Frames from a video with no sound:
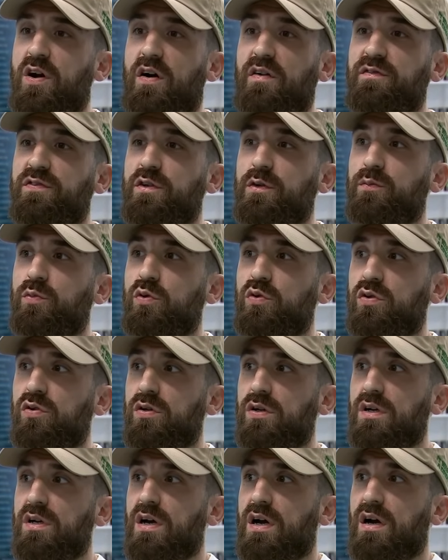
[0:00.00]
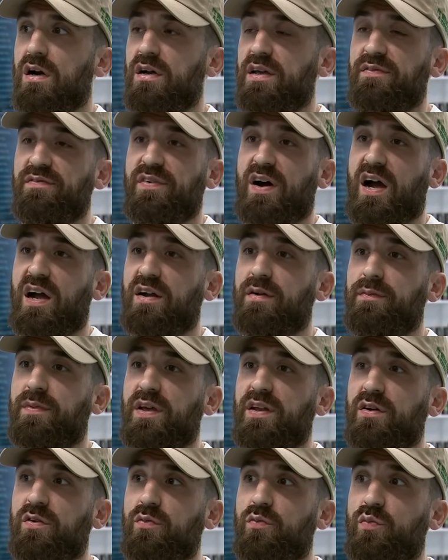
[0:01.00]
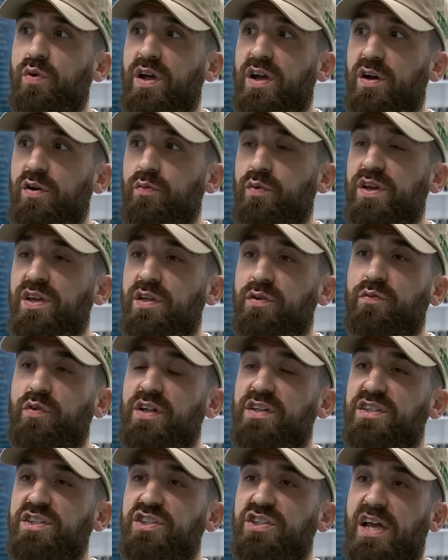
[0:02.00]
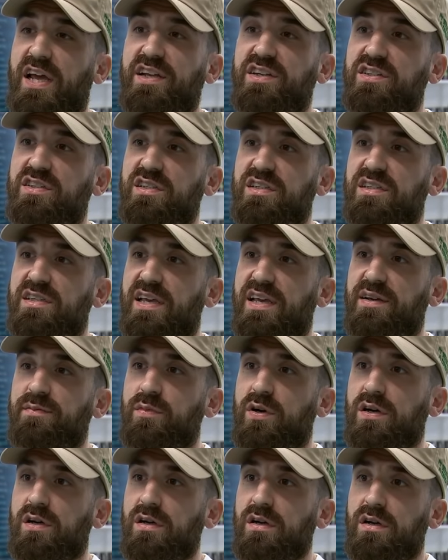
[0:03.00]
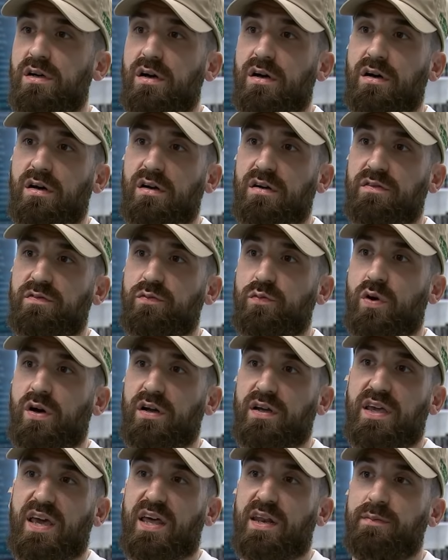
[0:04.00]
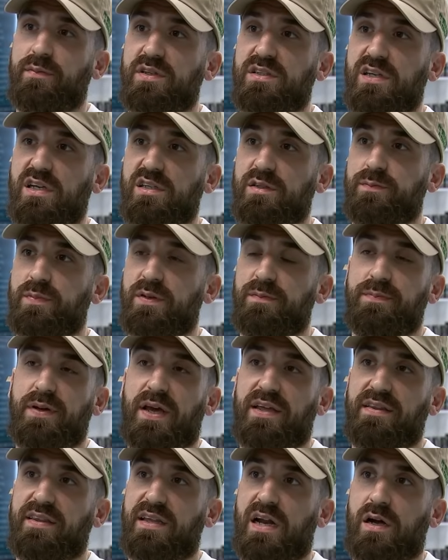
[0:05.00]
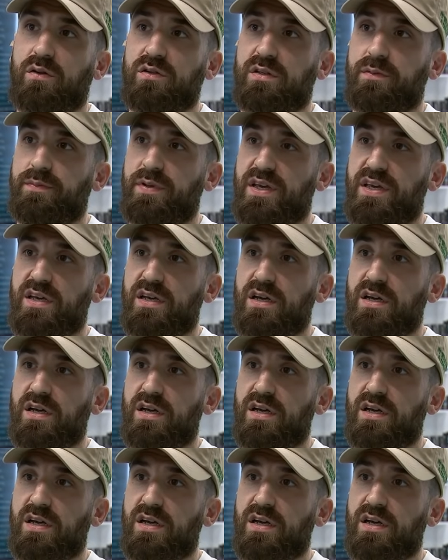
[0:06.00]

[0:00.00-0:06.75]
comfortable environment where we can really change the stigma of what cannabis has been painted out to be.